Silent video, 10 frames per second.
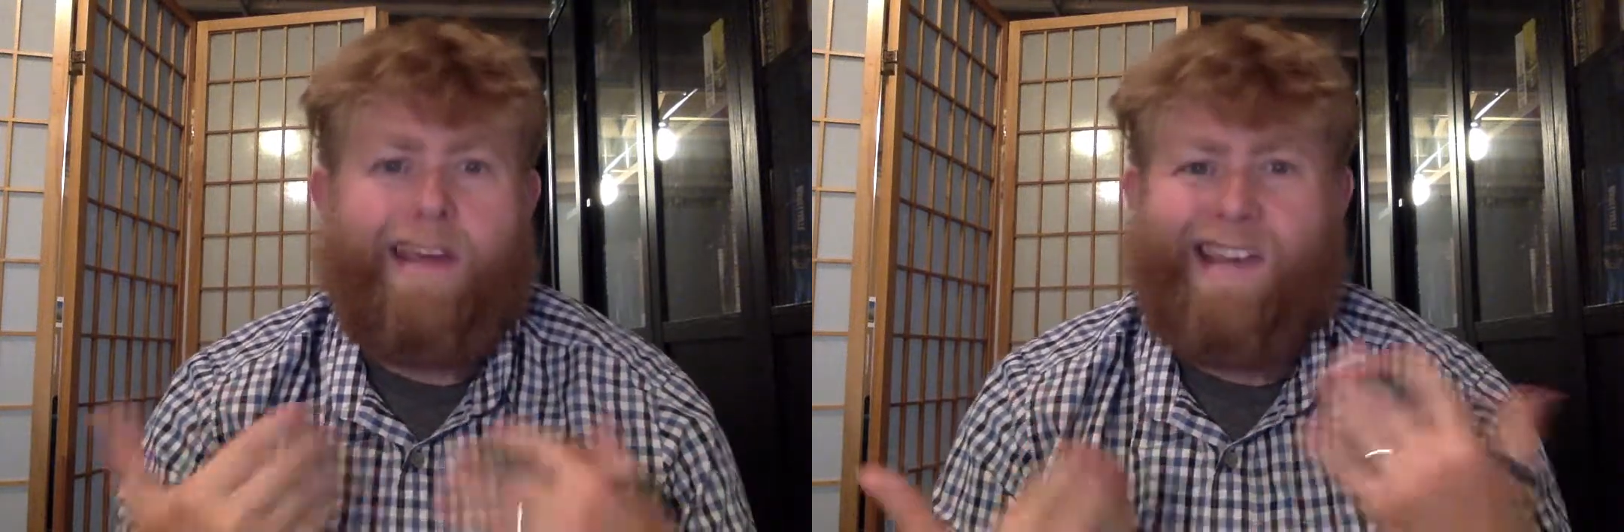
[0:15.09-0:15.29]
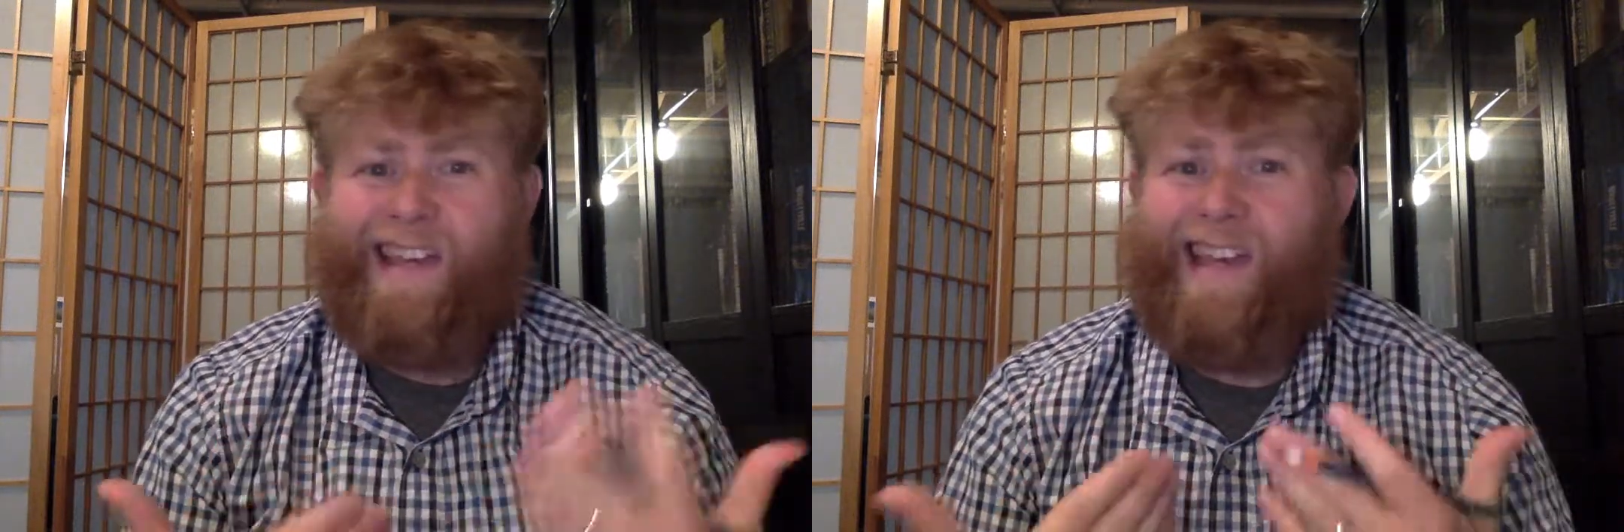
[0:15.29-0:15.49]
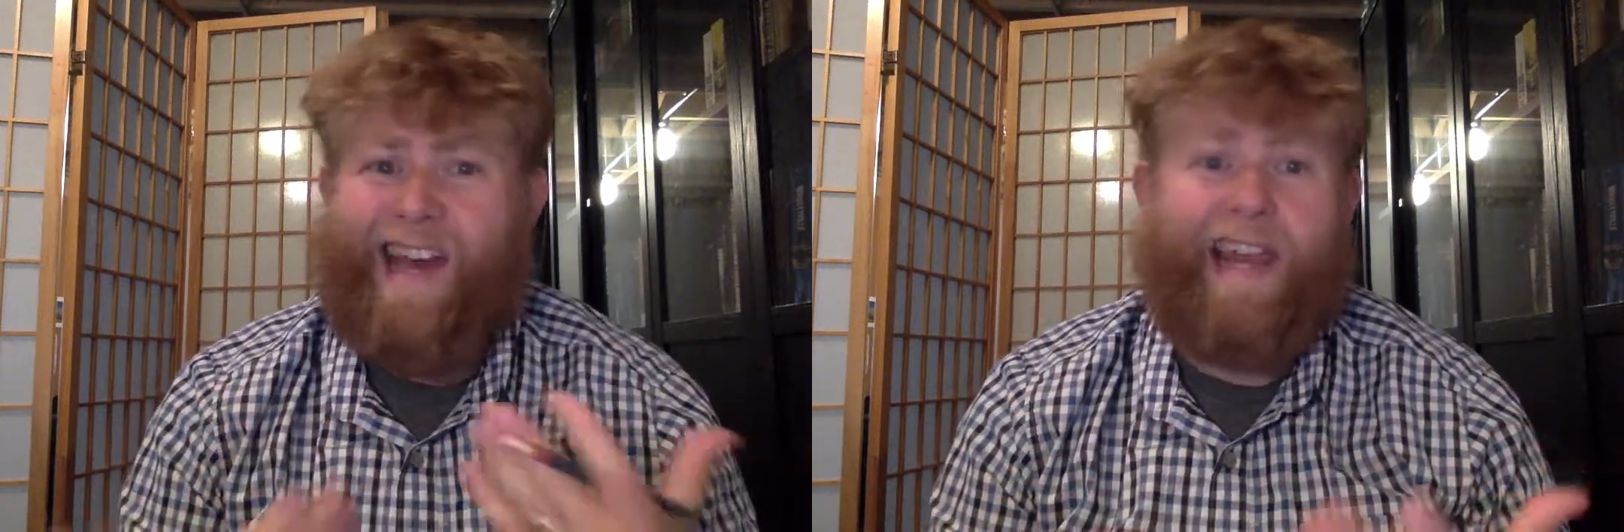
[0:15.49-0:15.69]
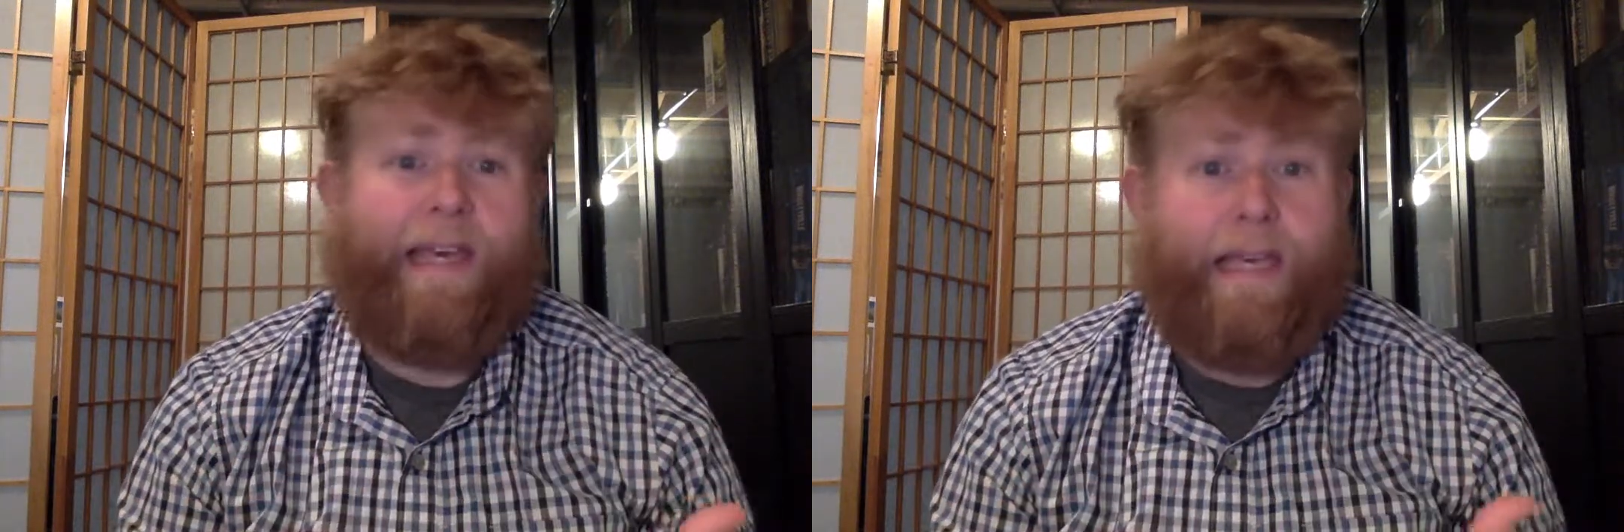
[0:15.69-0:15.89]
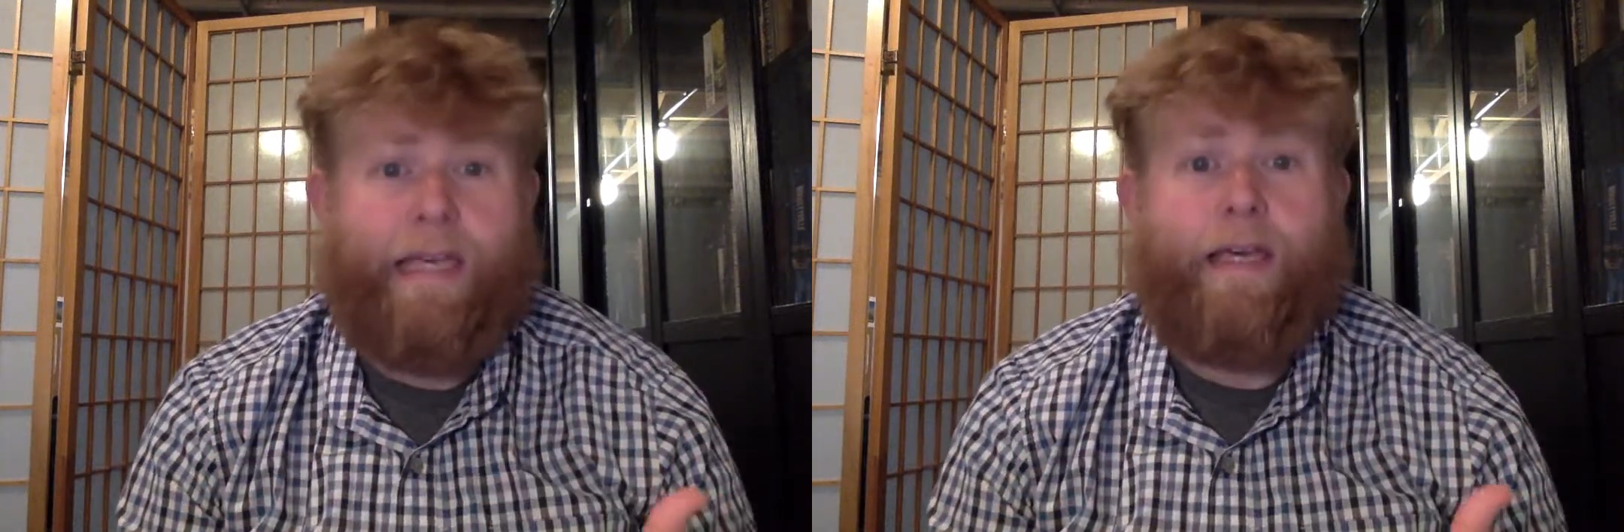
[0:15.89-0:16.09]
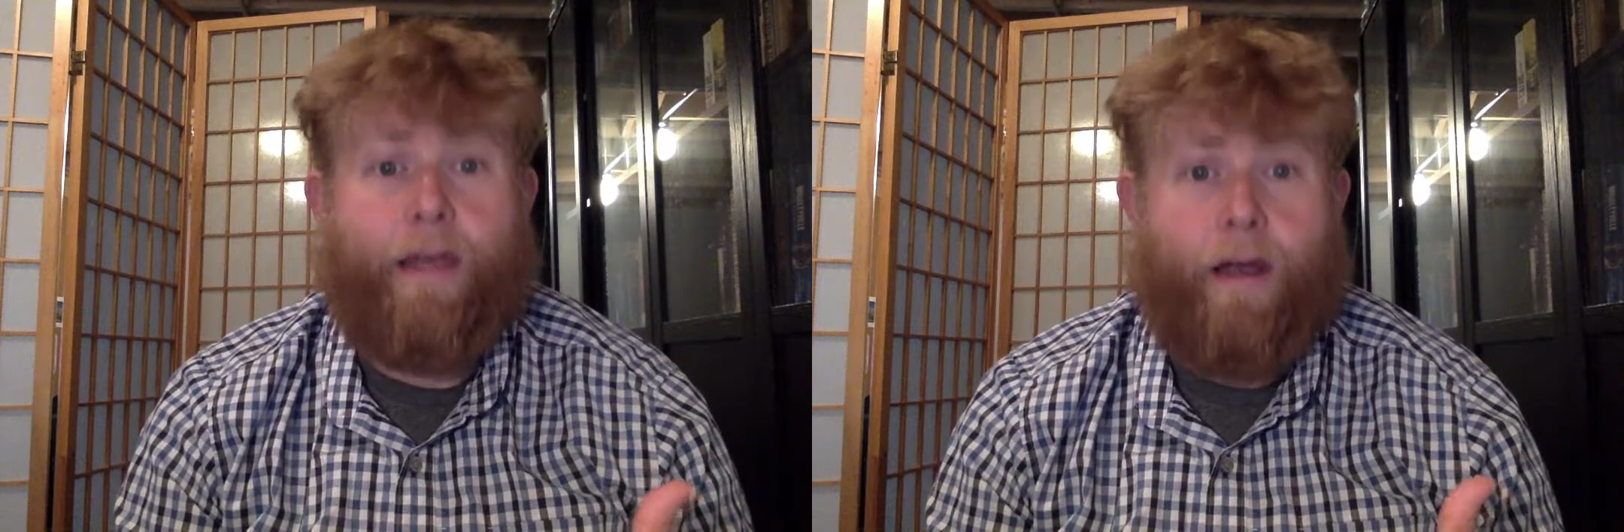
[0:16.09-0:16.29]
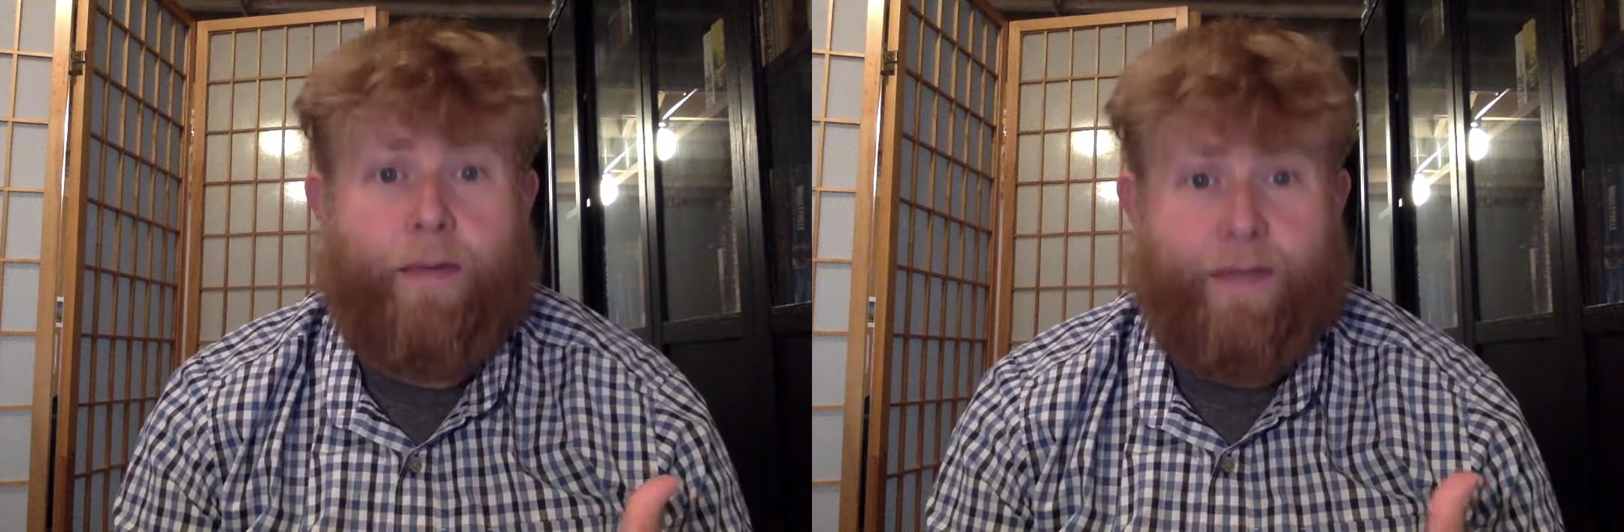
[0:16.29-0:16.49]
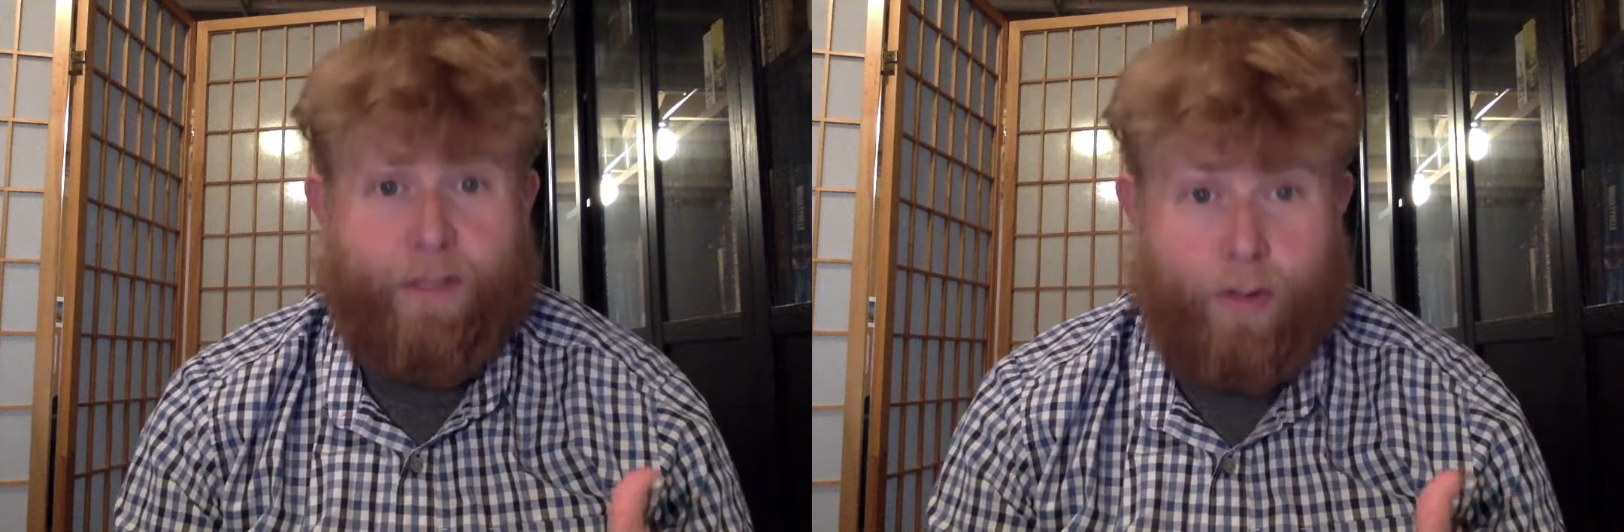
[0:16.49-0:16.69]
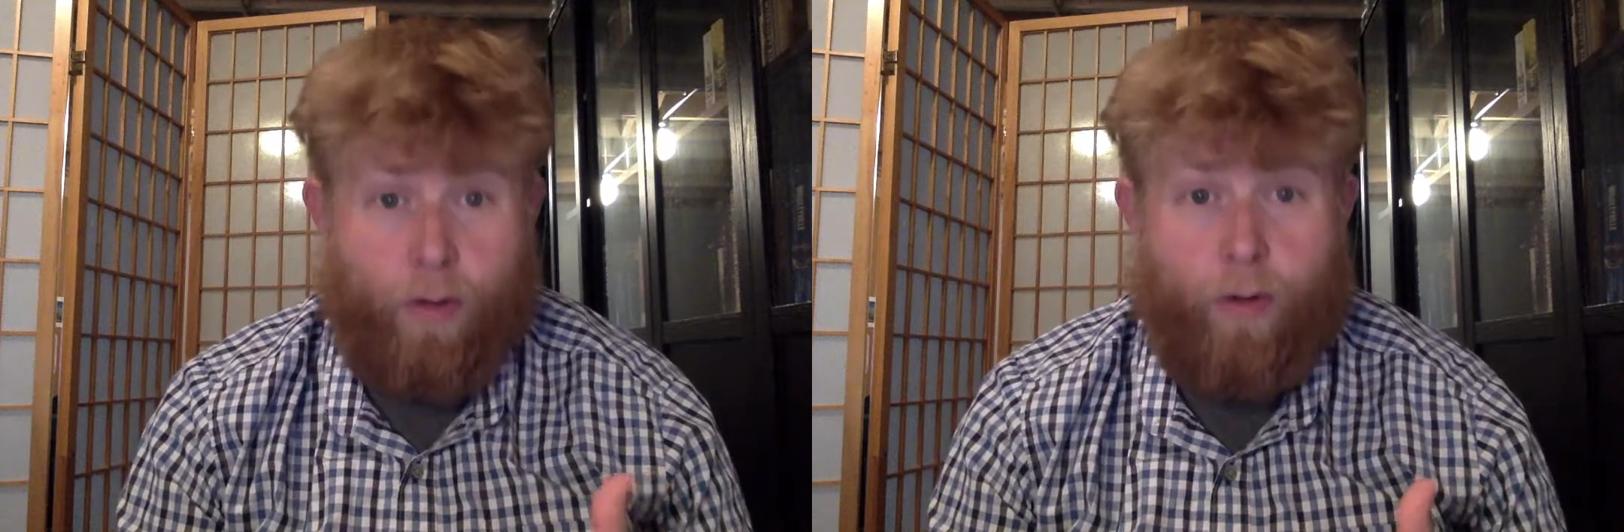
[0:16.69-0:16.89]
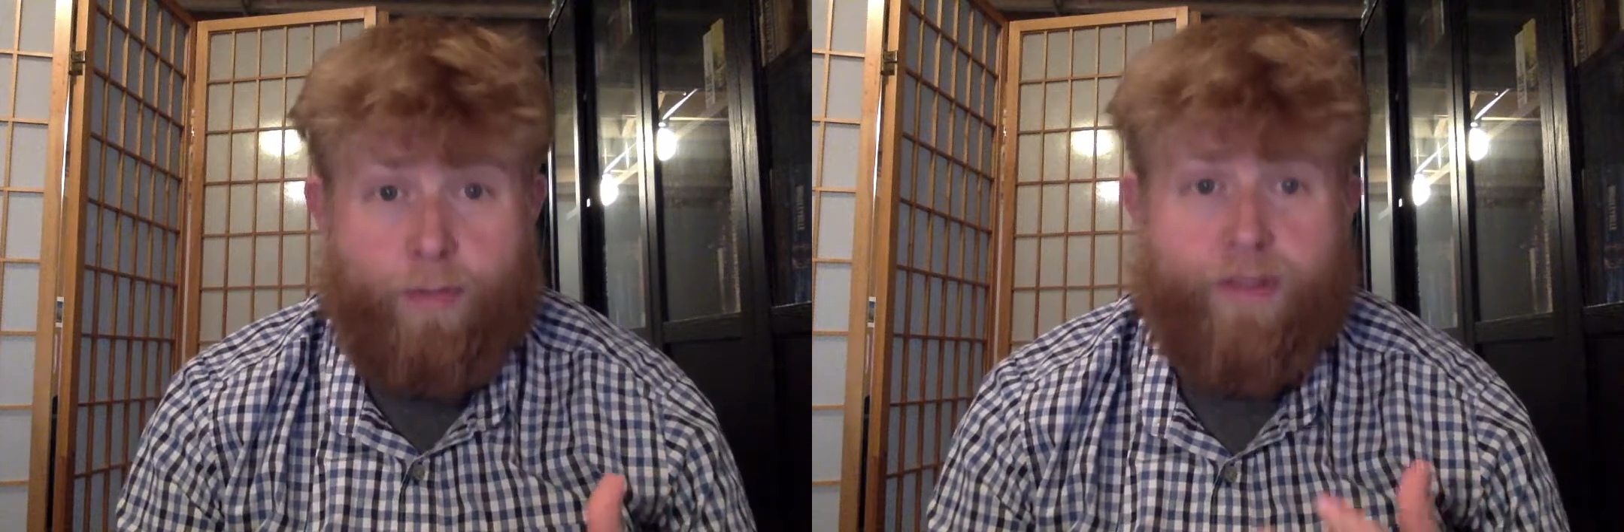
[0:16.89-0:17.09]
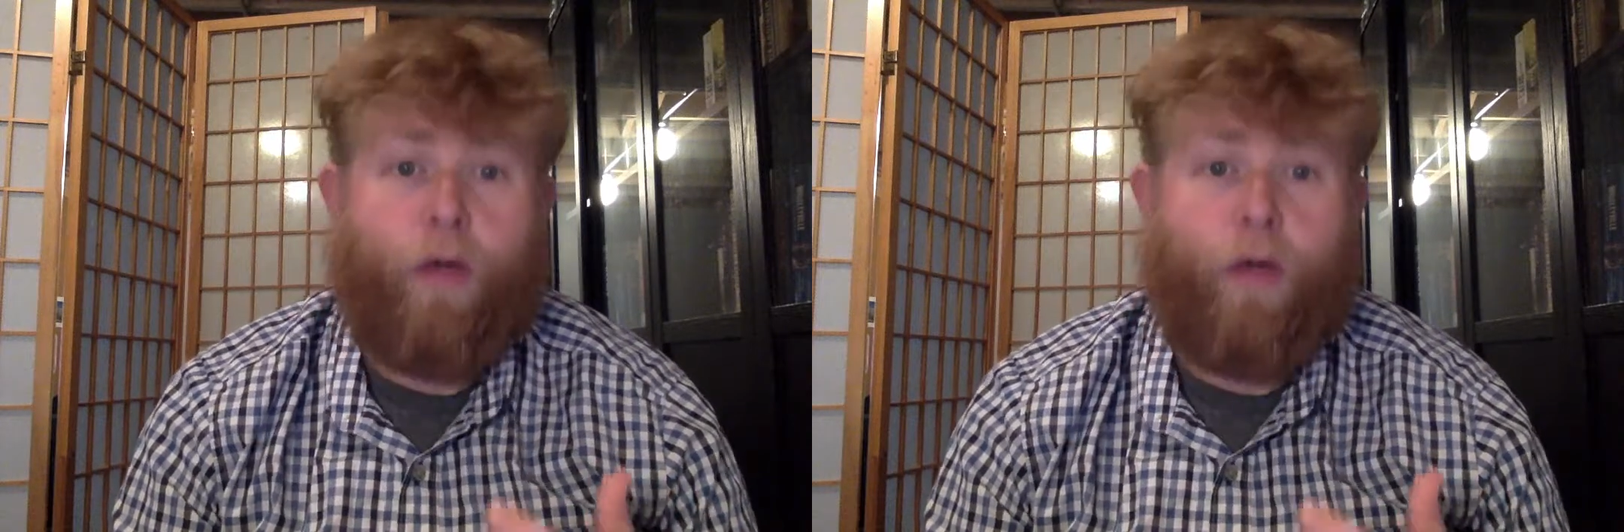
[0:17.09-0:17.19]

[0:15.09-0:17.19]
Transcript: you can kind of key in on these terms